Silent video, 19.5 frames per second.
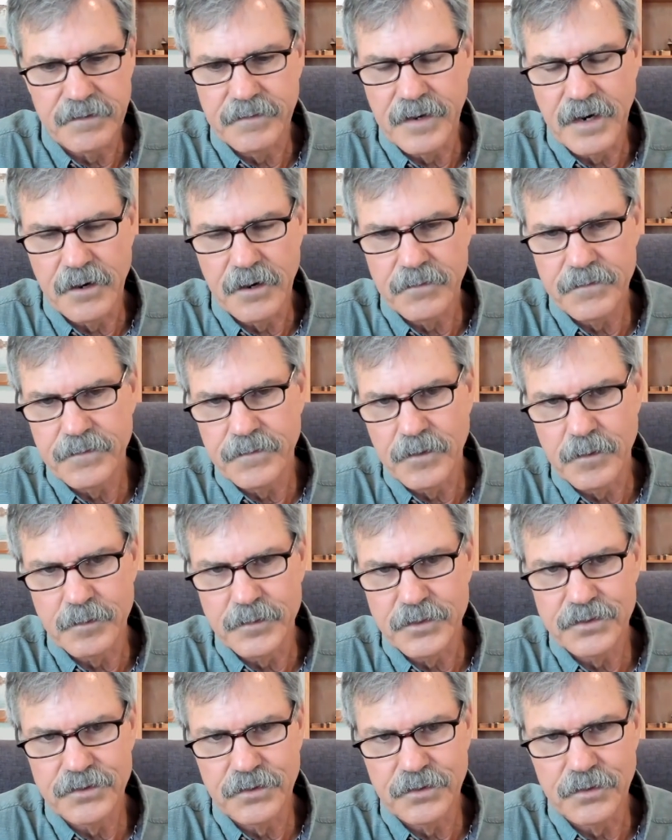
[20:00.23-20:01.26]
of our
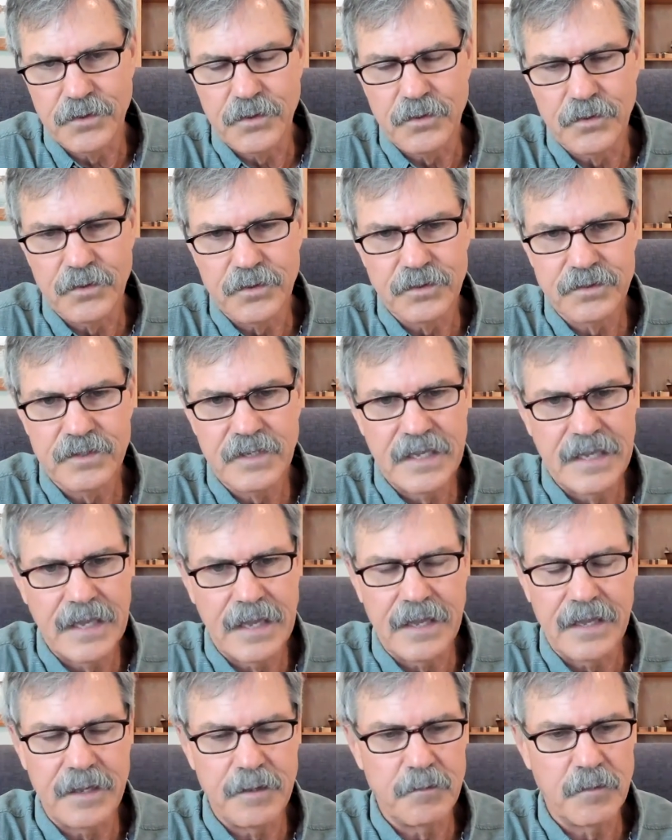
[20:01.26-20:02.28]
pharmaceuticals
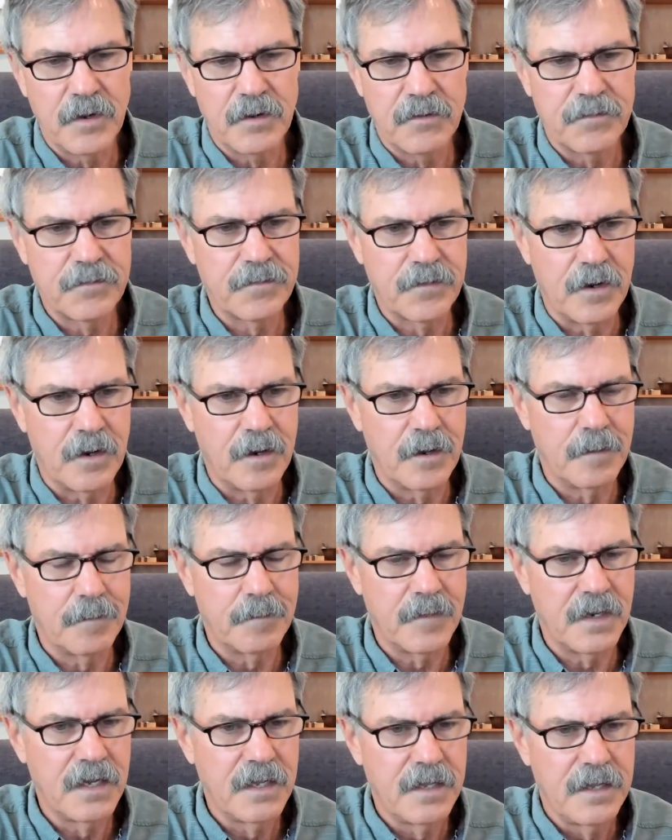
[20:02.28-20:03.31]
came
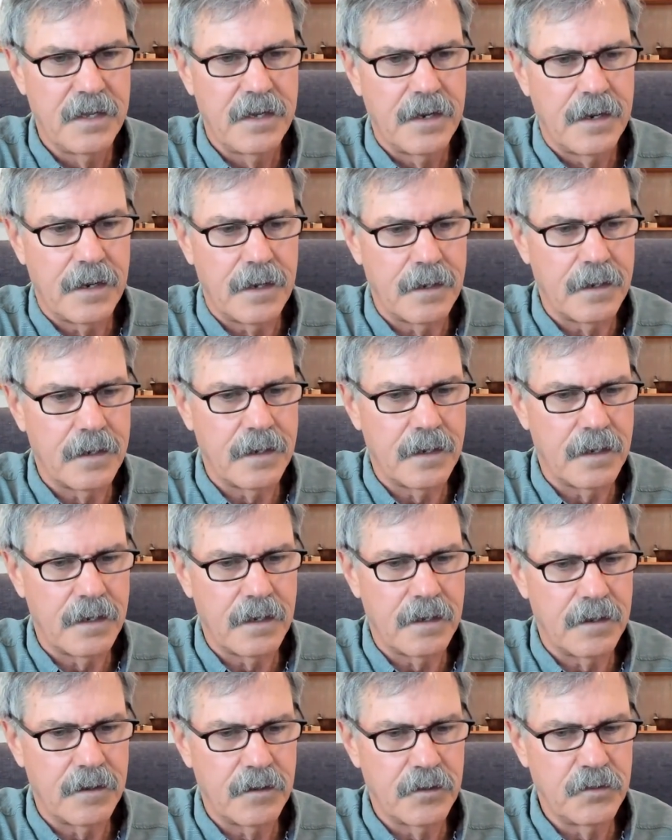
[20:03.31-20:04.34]
from
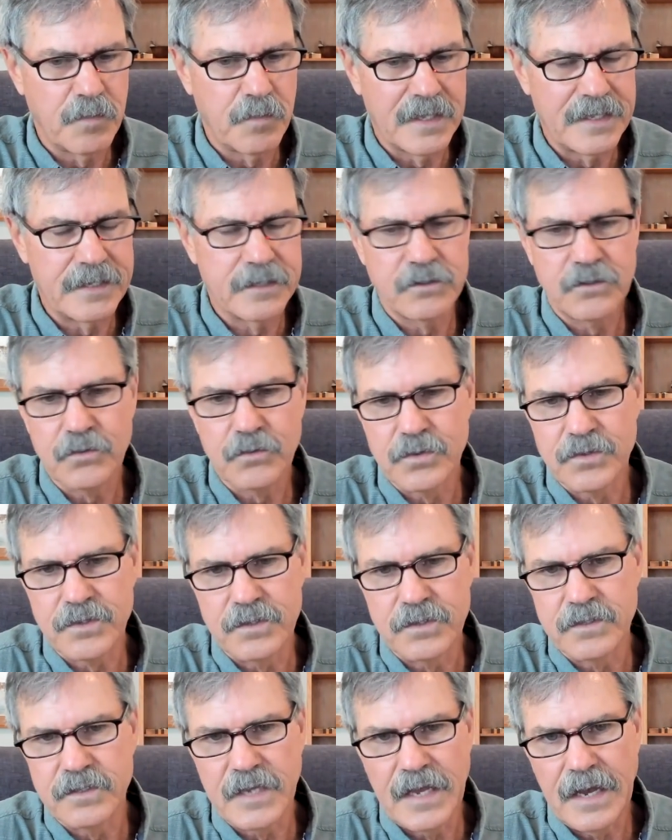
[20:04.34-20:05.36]
uh, plant
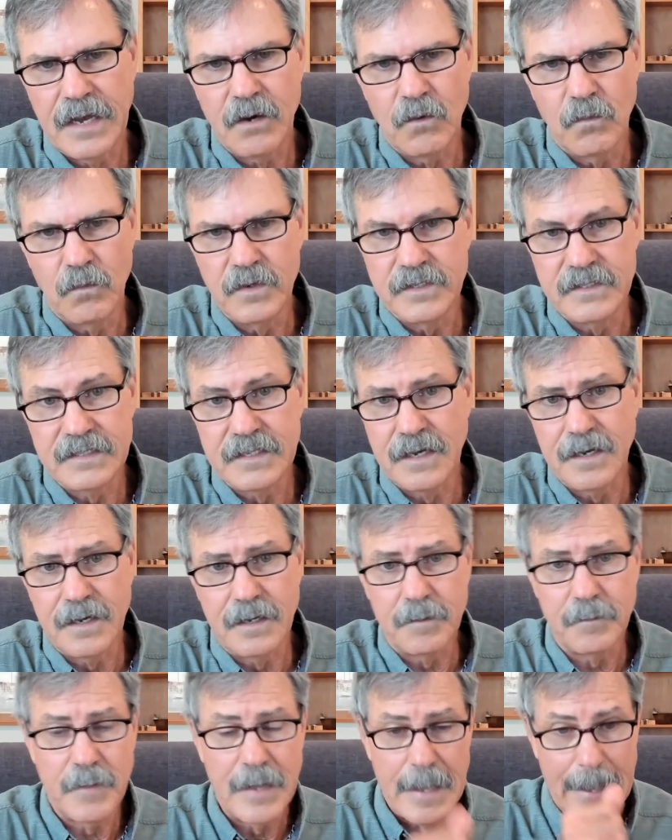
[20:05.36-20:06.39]
sources at one
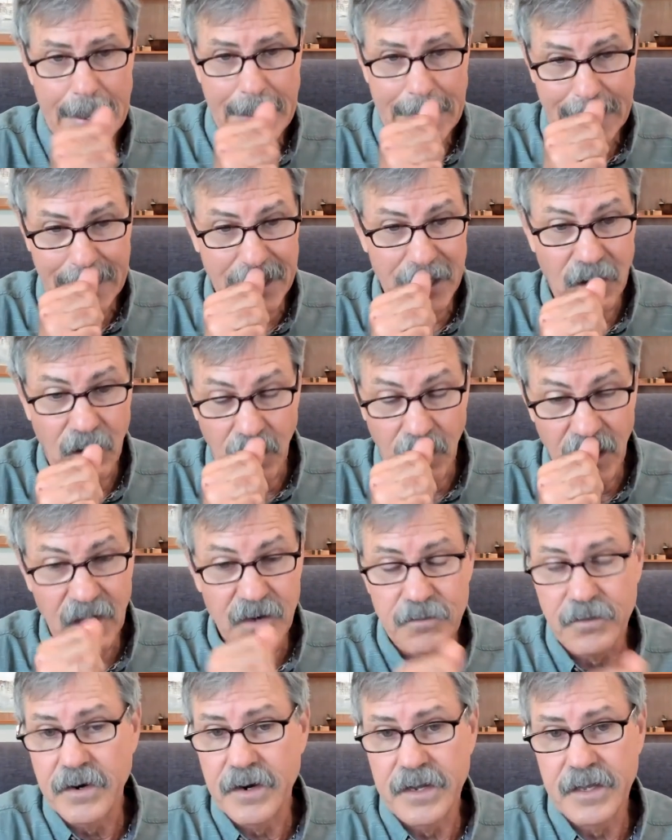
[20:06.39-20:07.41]
time. And all of
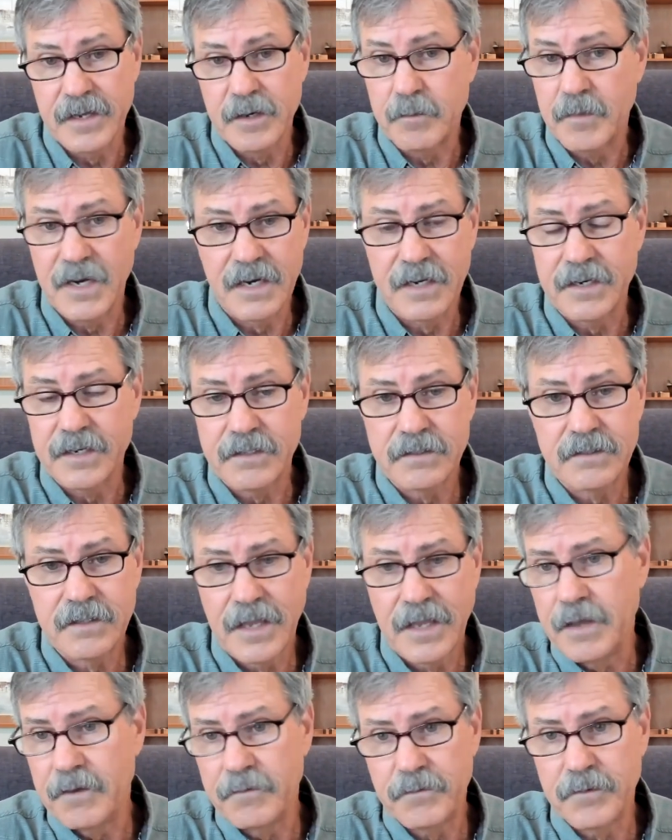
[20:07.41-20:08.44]
our antibiotics
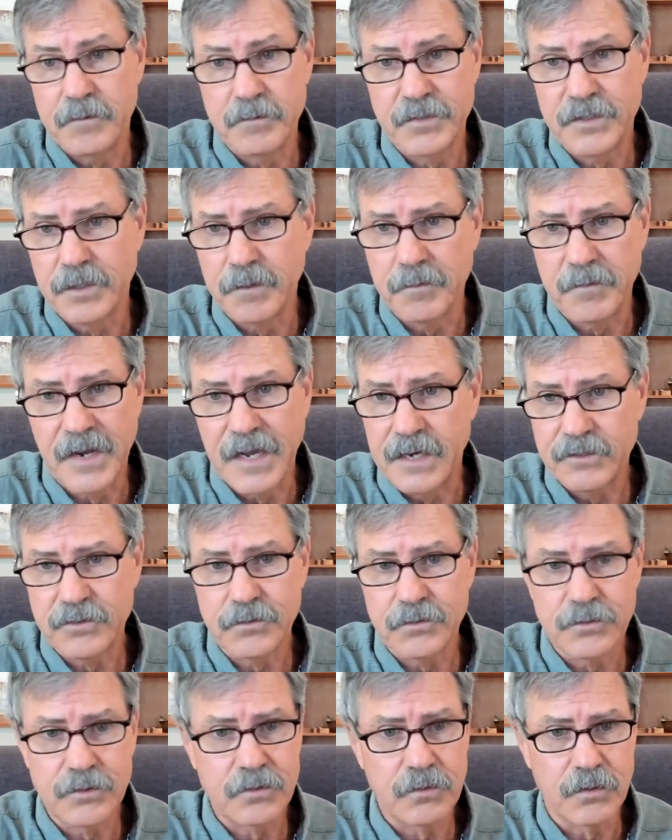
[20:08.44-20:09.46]
came from some
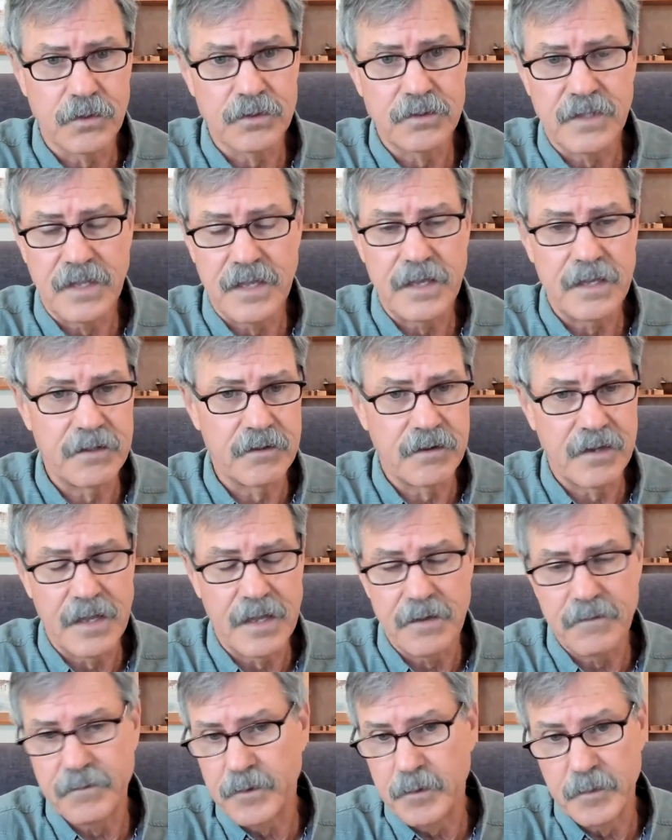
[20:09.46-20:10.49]
natural source. They either
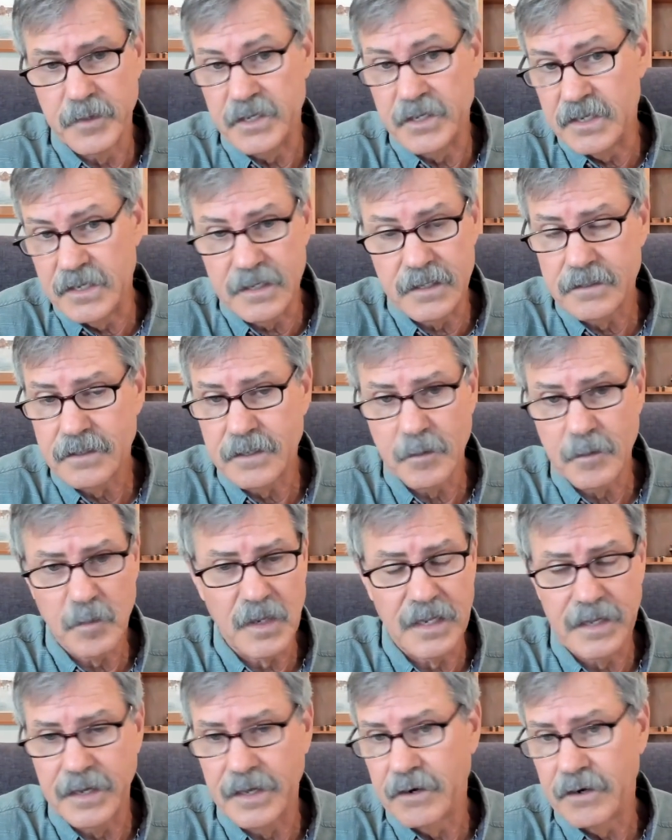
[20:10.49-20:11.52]
came from a yeast, a
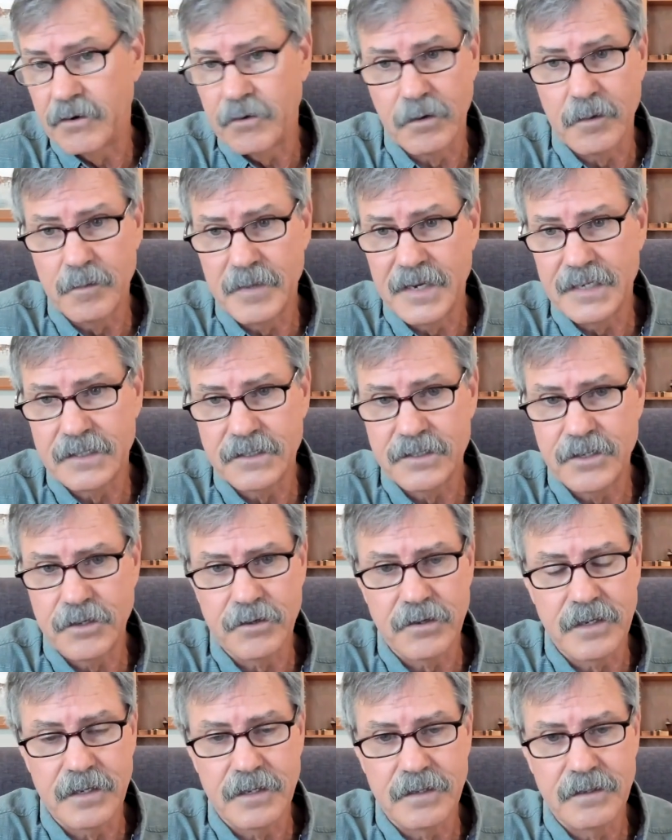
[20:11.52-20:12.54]
plant, or a
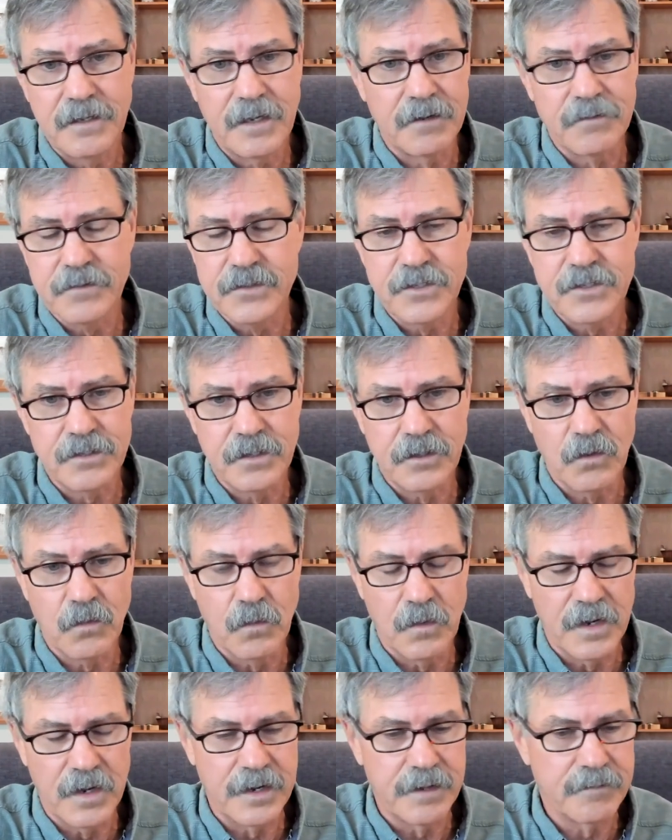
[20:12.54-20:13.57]
bacteria, every single
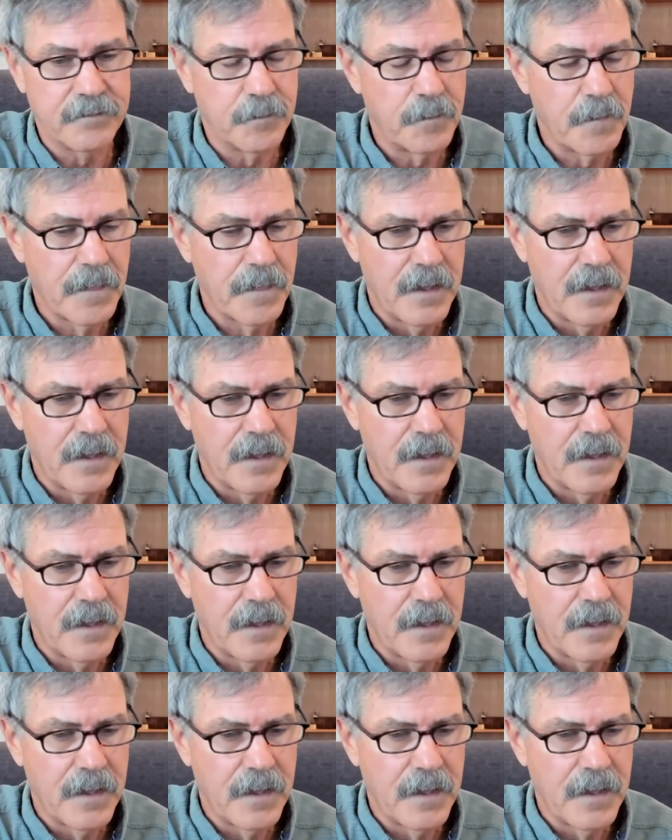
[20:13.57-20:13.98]
one of them.